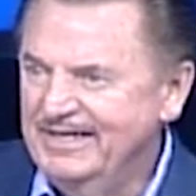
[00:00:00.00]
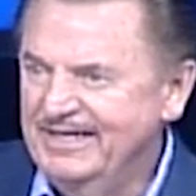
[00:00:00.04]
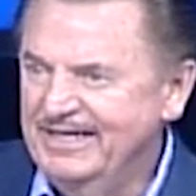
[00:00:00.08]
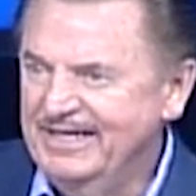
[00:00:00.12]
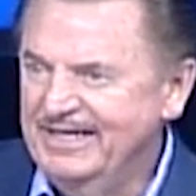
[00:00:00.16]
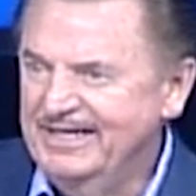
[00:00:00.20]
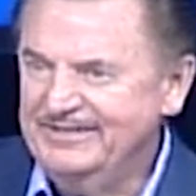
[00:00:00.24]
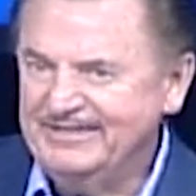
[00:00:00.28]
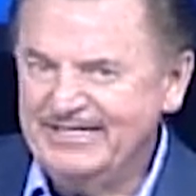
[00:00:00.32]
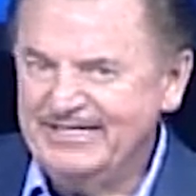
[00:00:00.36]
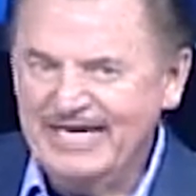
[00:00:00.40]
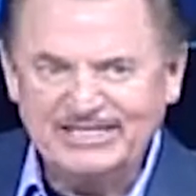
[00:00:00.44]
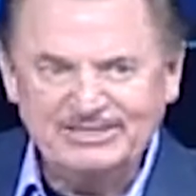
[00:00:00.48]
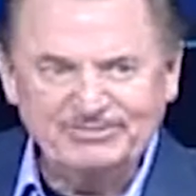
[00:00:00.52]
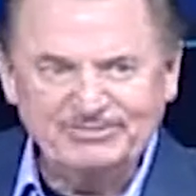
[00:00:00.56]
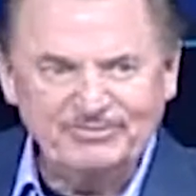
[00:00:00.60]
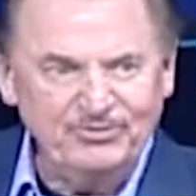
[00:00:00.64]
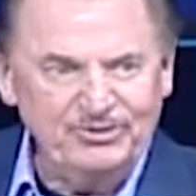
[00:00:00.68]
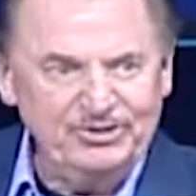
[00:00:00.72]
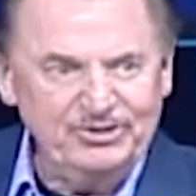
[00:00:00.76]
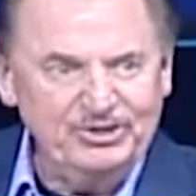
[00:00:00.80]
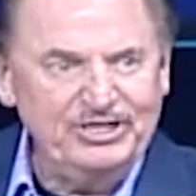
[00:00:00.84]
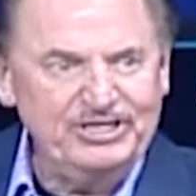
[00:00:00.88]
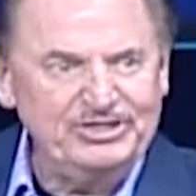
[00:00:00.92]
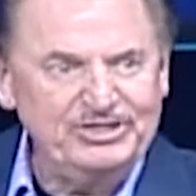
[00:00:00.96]
and dance
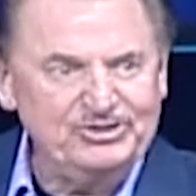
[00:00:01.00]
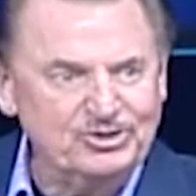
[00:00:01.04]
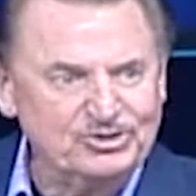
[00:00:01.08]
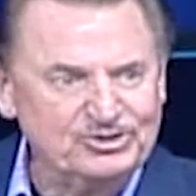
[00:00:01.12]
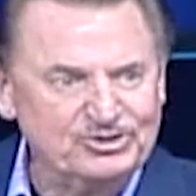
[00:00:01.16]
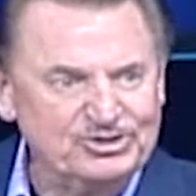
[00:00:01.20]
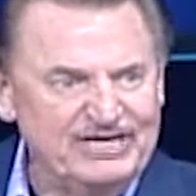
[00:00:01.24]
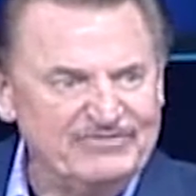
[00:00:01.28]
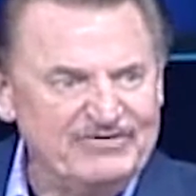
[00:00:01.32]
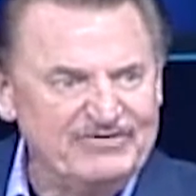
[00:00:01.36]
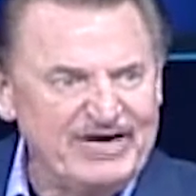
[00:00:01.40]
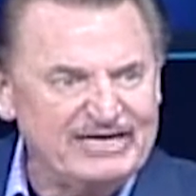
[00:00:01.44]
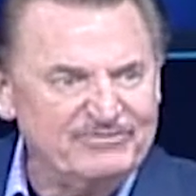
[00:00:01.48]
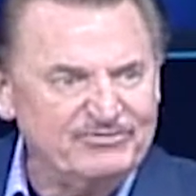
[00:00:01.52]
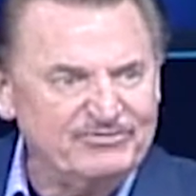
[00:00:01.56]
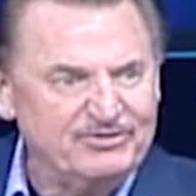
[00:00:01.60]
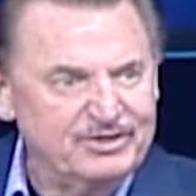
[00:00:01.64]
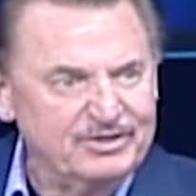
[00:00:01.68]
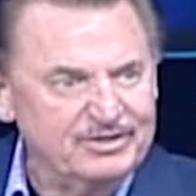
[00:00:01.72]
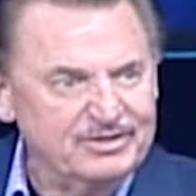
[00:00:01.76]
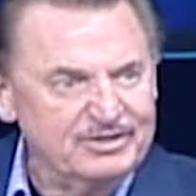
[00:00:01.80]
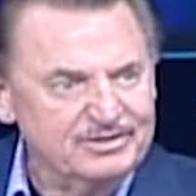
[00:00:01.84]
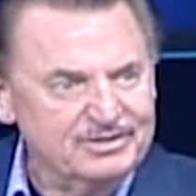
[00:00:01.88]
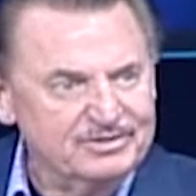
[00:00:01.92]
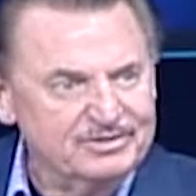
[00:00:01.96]
before you get yourself out of
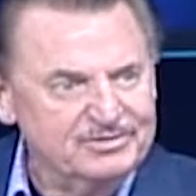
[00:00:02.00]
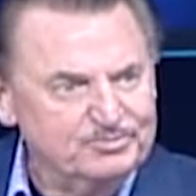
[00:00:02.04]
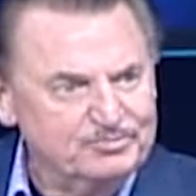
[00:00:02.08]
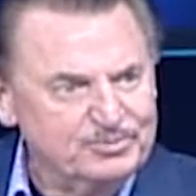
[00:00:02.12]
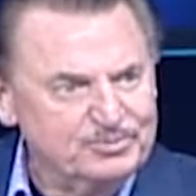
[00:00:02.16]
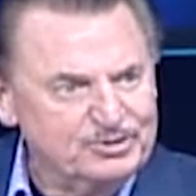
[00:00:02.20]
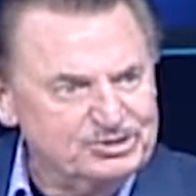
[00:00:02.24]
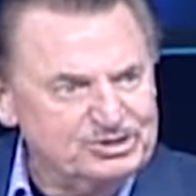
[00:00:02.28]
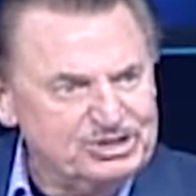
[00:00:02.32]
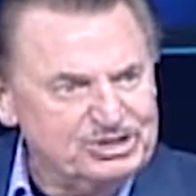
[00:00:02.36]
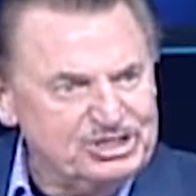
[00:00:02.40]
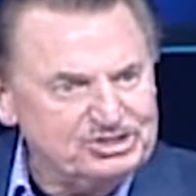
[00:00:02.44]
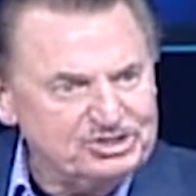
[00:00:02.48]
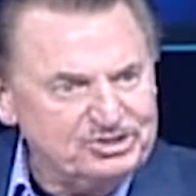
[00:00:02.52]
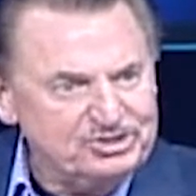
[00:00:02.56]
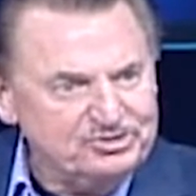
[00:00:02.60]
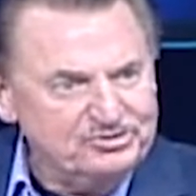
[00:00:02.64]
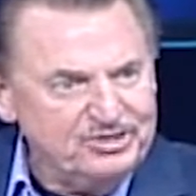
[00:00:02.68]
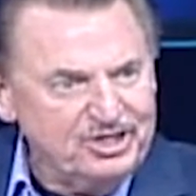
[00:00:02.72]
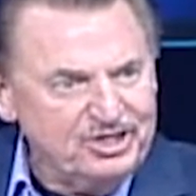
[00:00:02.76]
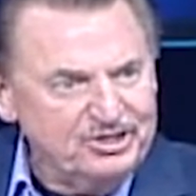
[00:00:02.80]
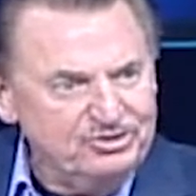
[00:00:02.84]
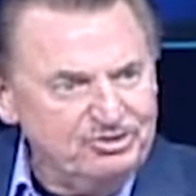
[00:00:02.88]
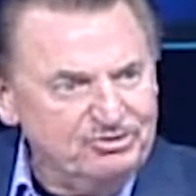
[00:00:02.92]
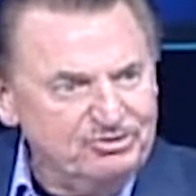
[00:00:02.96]
a position you're
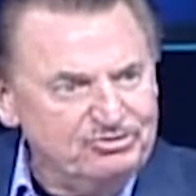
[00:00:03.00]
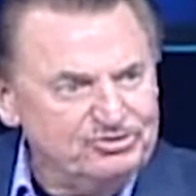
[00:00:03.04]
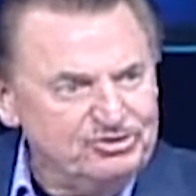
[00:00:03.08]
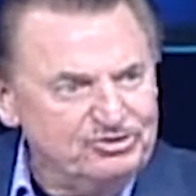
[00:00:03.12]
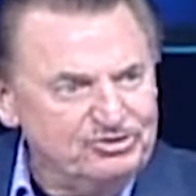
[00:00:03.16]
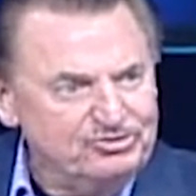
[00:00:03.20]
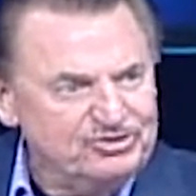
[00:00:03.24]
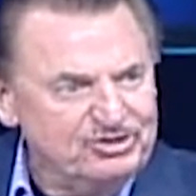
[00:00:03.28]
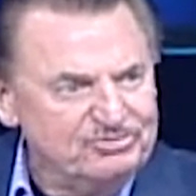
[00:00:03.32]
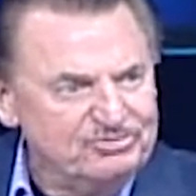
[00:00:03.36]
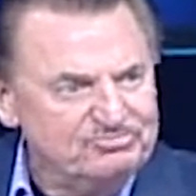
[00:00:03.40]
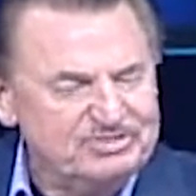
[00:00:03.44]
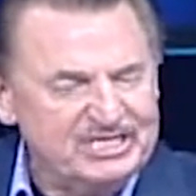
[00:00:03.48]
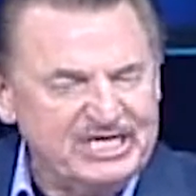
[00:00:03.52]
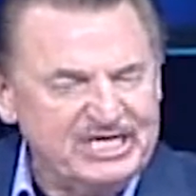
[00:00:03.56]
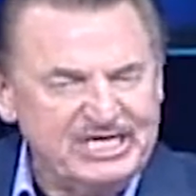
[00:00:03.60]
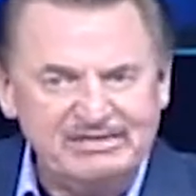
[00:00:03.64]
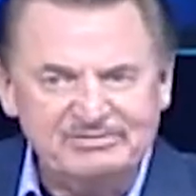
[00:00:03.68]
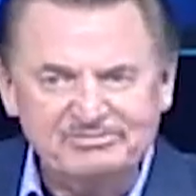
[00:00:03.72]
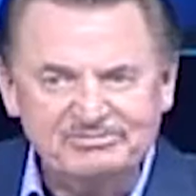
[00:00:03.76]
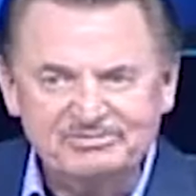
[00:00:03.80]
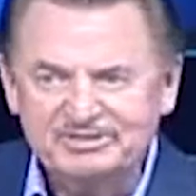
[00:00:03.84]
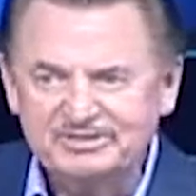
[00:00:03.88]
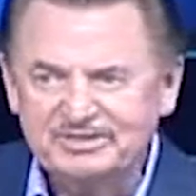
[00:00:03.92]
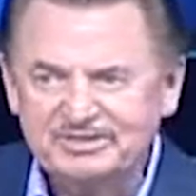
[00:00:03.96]
not used to
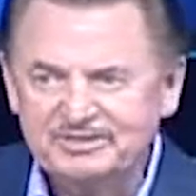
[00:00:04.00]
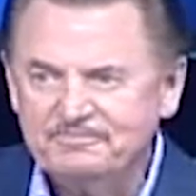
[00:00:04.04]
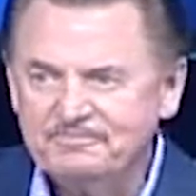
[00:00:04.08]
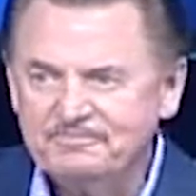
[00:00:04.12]
sometimes.